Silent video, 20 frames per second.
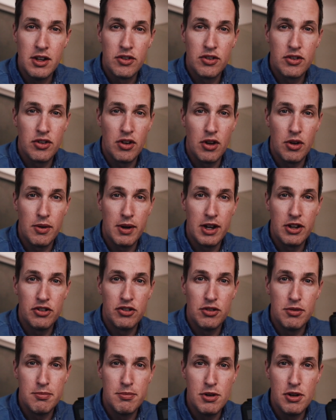So
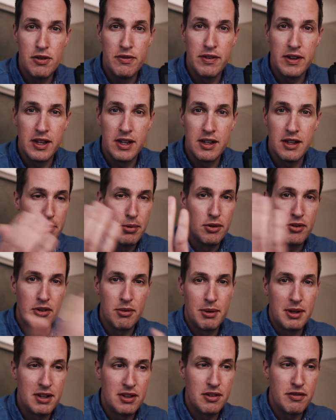as you move it, put
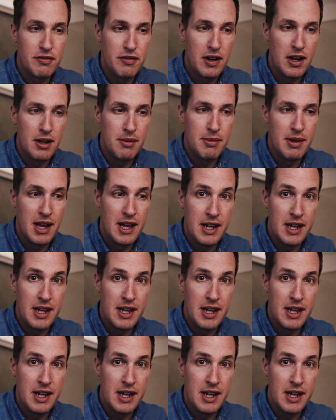something into the frame